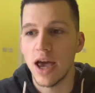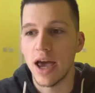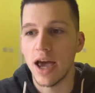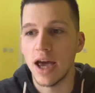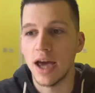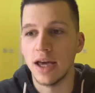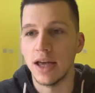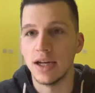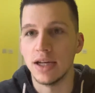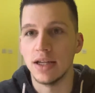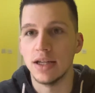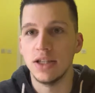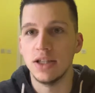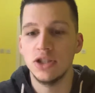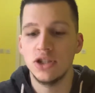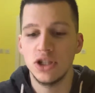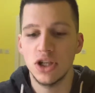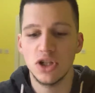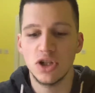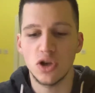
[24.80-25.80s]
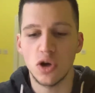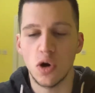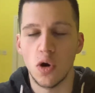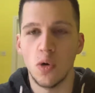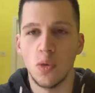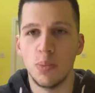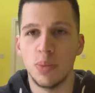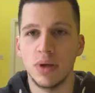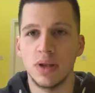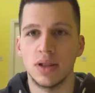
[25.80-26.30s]
And it just
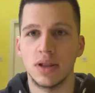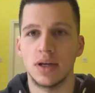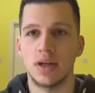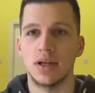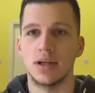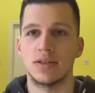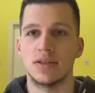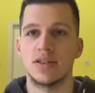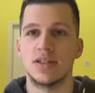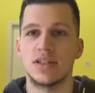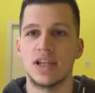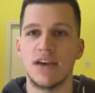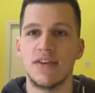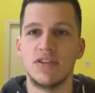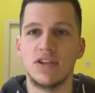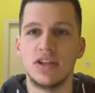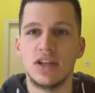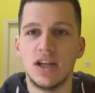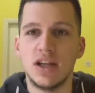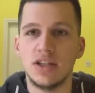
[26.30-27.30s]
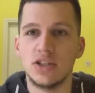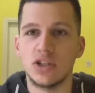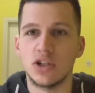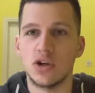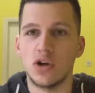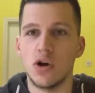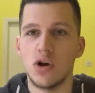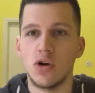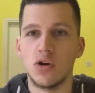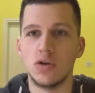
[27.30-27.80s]
opened like 7 days
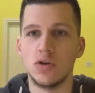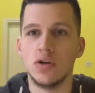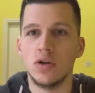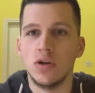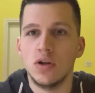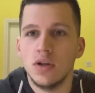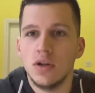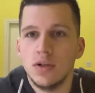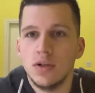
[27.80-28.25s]
ago.